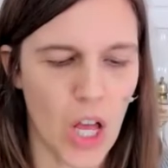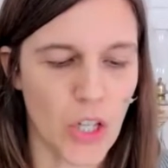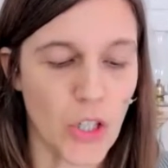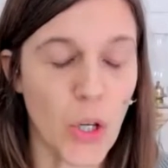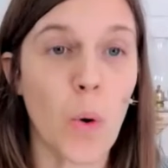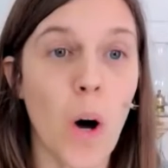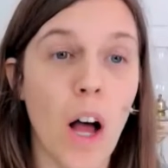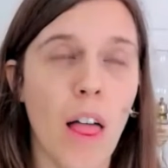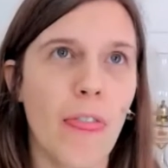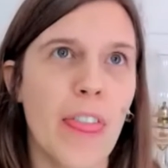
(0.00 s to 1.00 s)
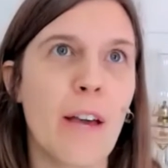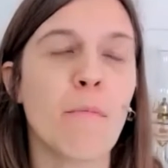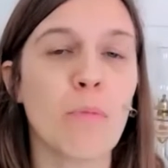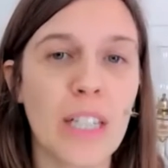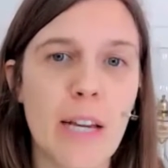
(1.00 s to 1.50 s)
So, the
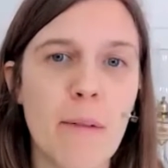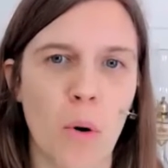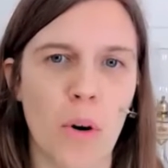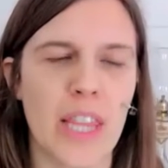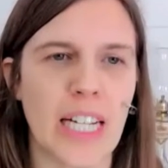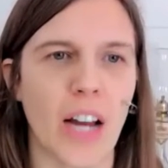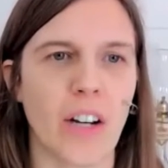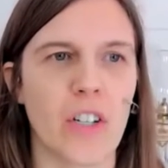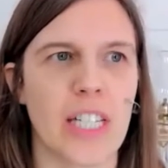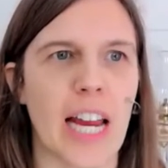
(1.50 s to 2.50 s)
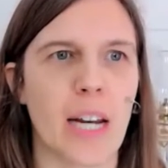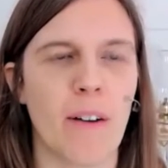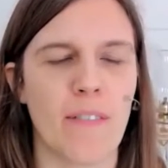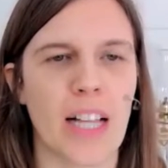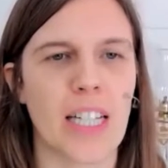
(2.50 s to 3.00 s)
really important thing to understand
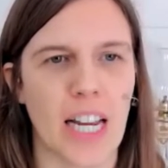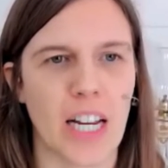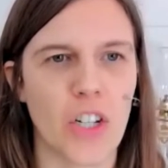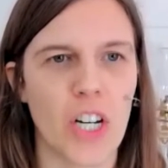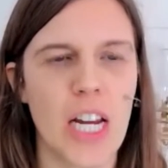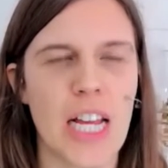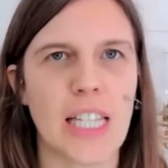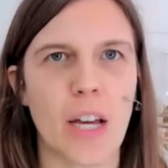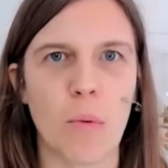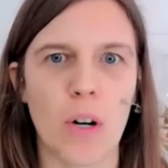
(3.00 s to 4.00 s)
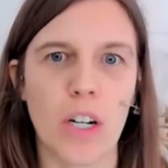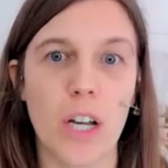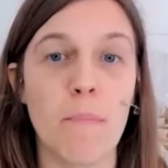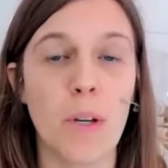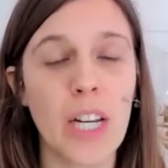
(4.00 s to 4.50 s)
about validation is that we're
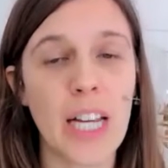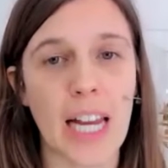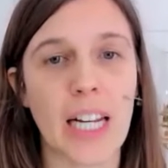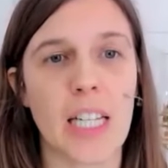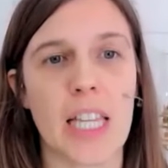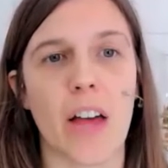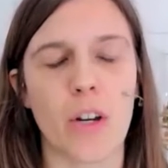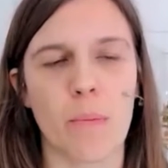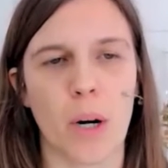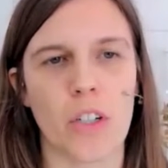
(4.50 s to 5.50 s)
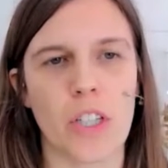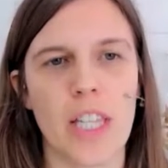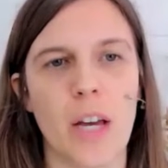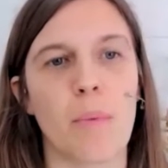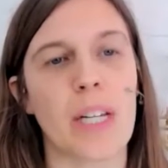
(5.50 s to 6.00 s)
communicating to the other
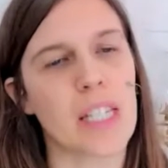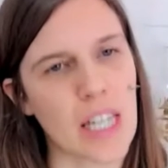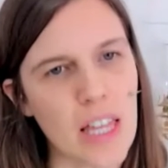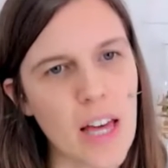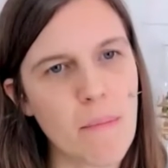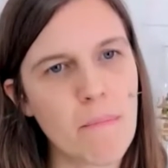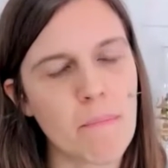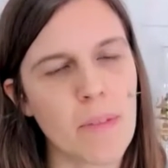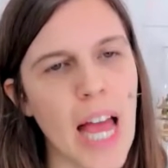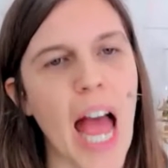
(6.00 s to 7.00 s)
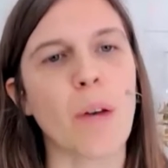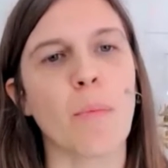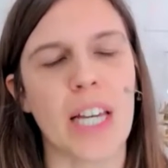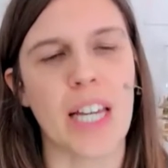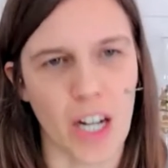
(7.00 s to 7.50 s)
person that we see them and
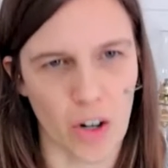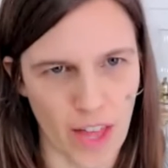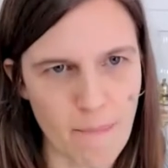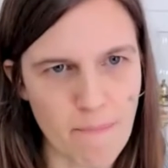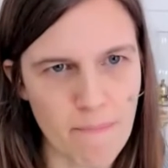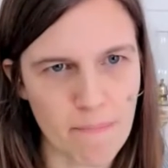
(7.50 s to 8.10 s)
we hear them,